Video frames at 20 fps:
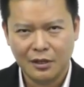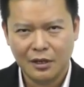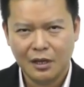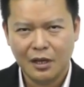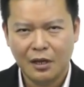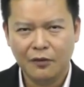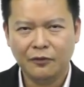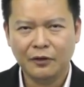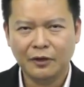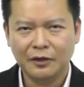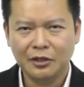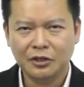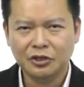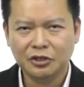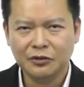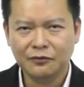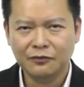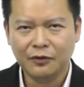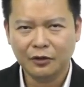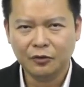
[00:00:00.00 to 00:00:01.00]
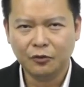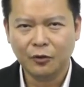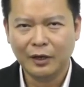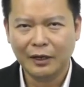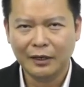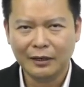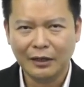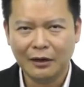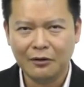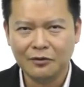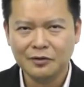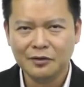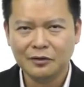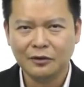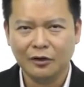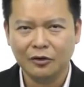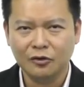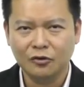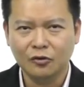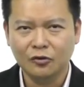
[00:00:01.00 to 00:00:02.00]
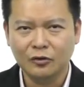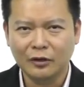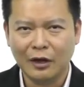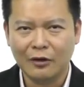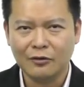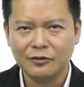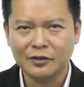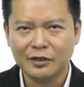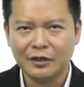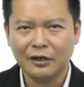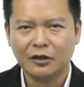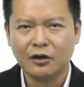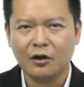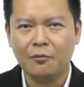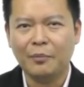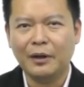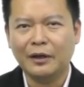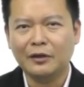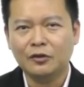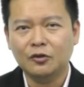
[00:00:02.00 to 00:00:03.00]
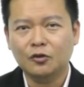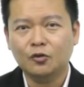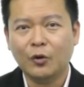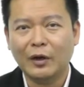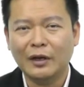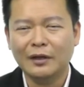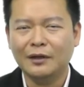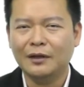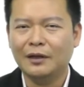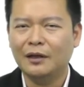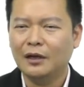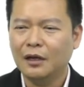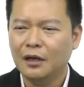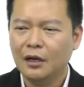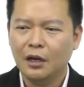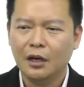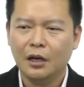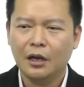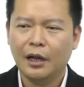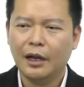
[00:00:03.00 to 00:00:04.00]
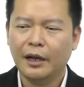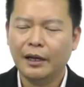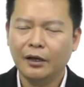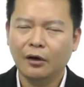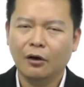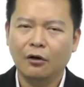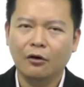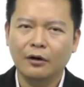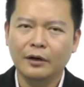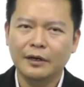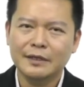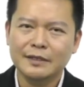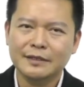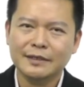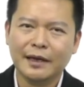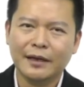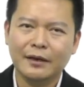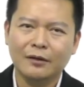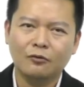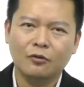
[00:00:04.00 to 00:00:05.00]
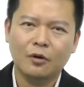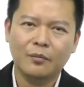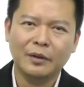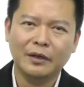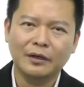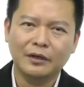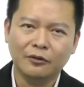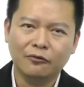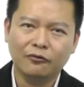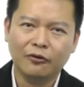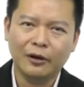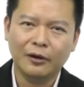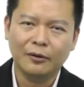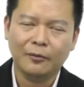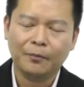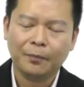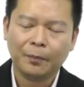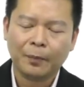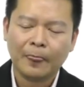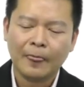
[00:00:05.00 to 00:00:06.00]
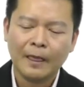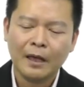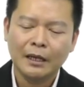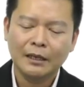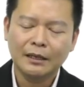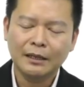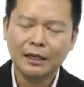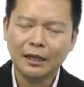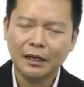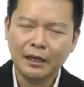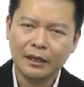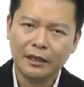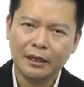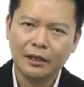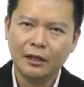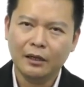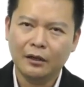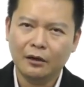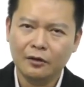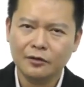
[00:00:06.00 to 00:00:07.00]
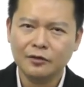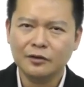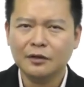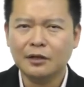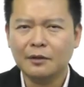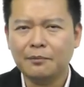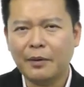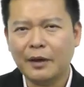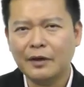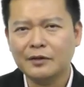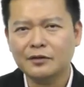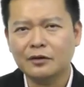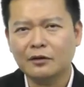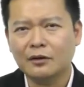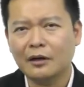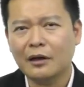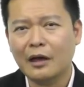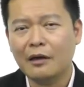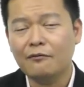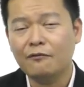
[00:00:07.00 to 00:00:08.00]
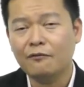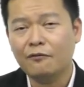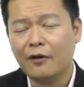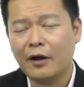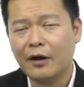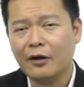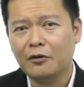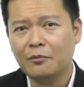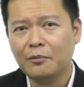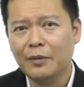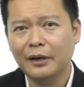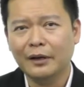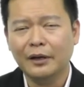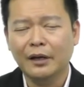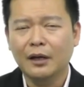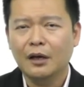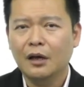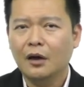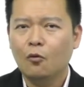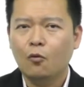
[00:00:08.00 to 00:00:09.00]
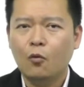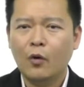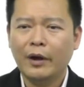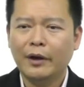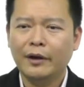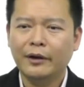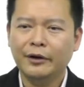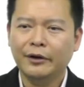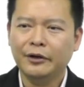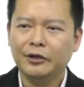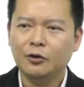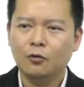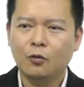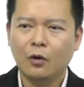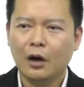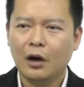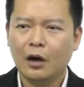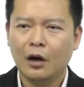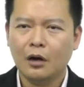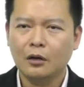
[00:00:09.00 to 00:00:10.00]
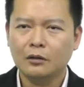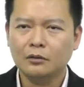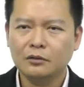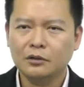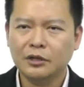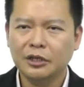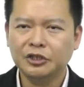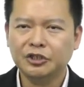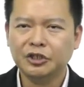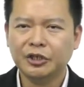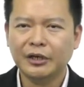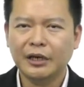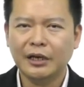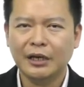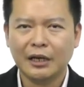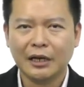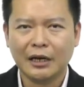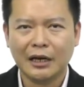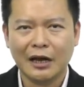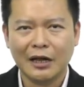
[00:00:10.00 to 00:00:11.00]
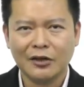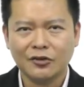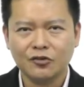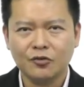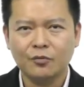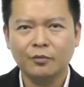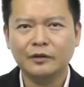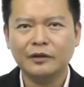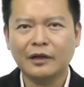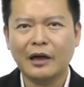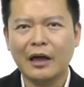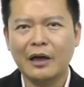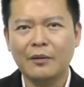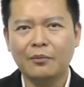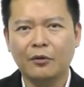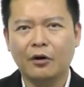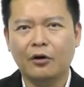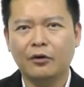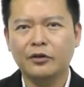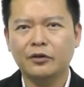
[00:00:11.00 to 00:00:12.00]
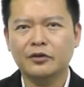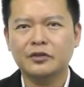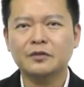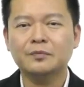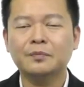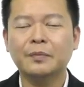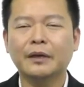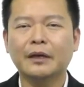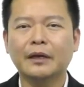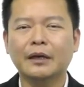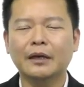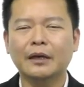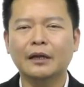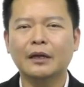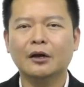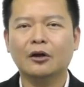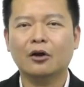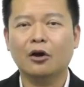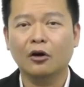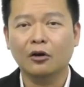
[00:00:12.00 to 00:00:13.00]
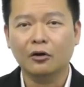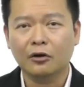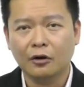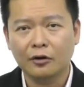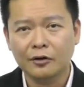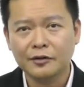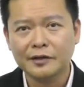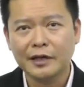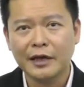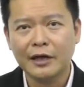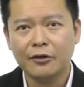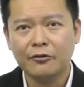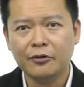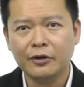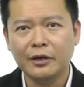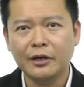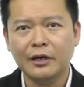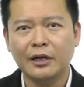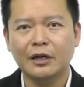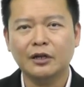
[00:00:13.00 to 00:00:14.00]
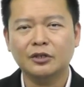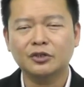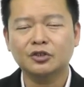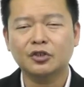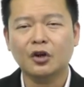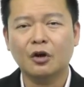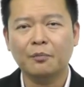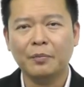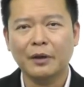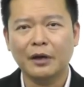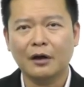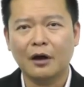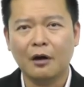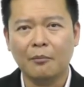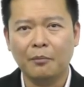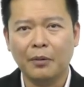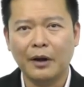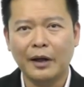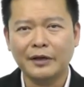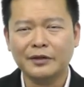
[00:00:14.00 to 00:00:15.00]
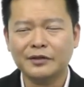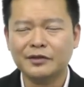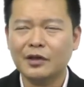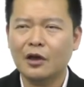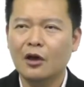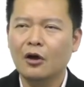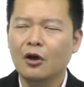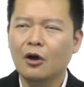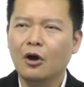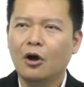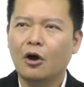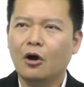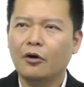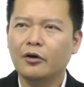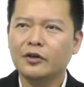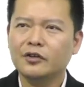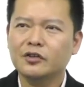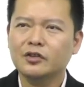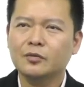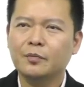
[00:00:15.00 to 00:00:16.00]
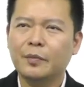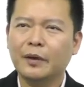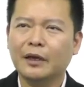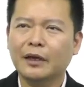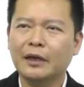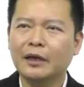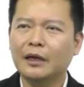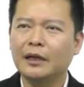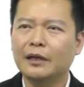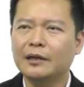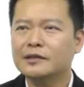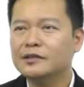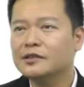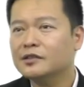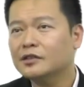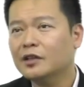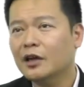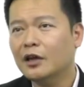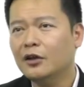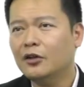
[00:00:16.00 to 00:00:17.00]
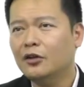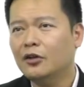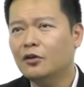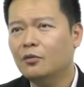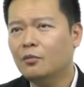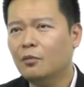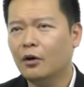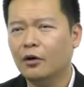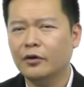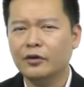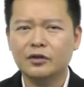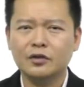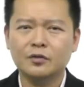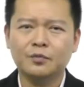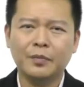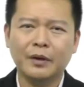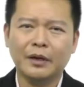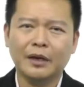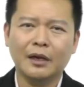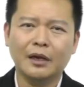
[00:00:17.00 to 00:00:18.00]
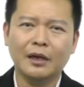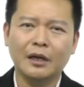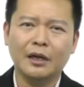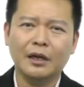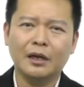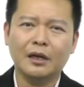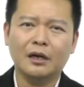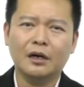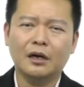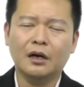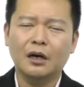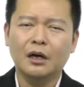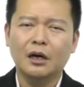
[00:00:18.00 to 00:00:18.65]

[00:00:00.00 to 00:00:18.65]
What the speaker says: If you're teaching for 20,000 or 2,000 compared to 20, then the whole design will be different. Thirdly, it also depends on the environment, whether you are teaching in a classroom type, or you're speaking in a concourse area, in a shopping complex, or you're speaking in a stadium, or you're speaking in a